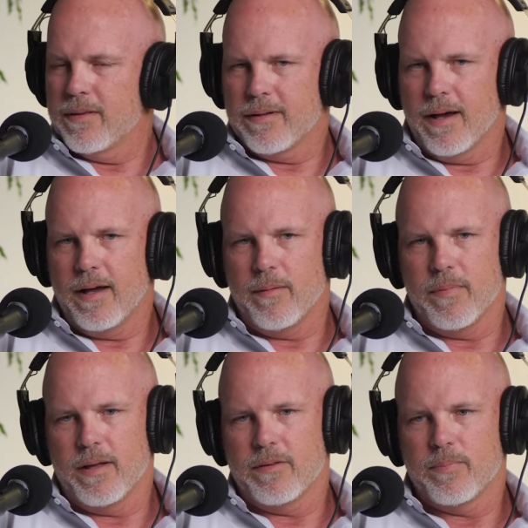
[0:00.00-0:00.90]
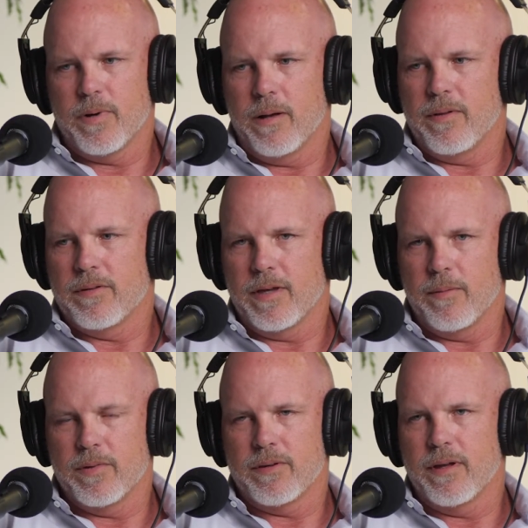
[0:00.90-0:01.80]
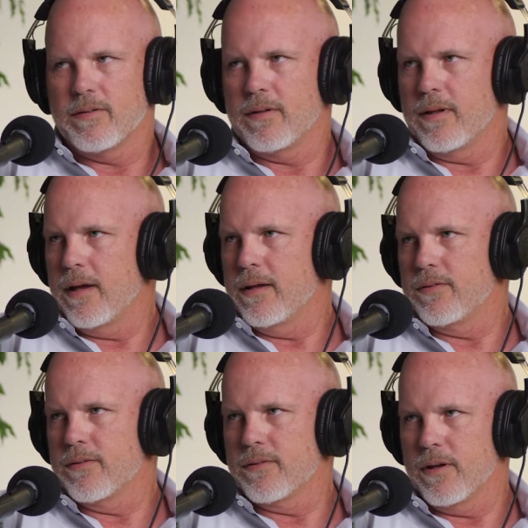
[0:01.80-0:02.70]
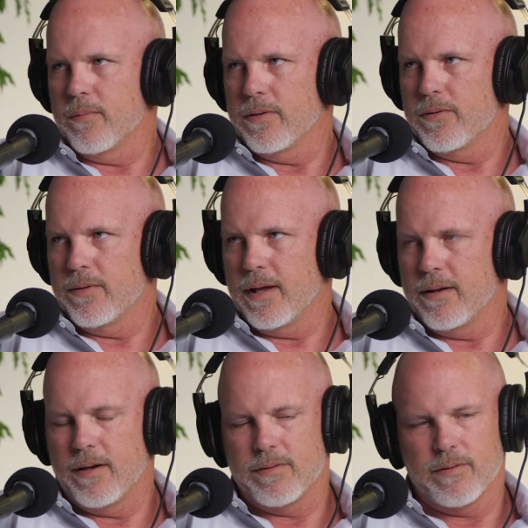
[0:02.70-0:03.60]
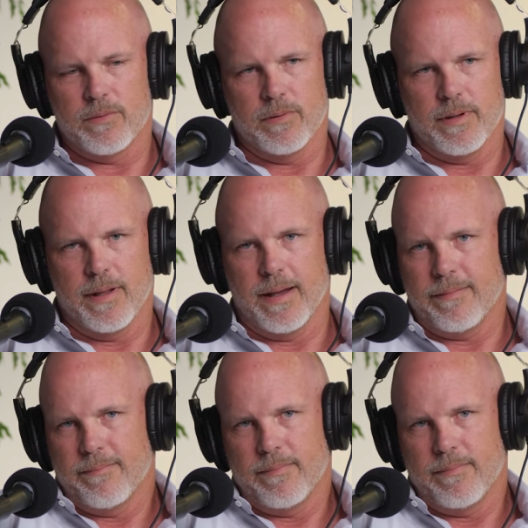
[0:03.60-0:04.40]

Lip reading: at the time, it's probably the same as kids today. It's just kind of what their dad does. It's really not.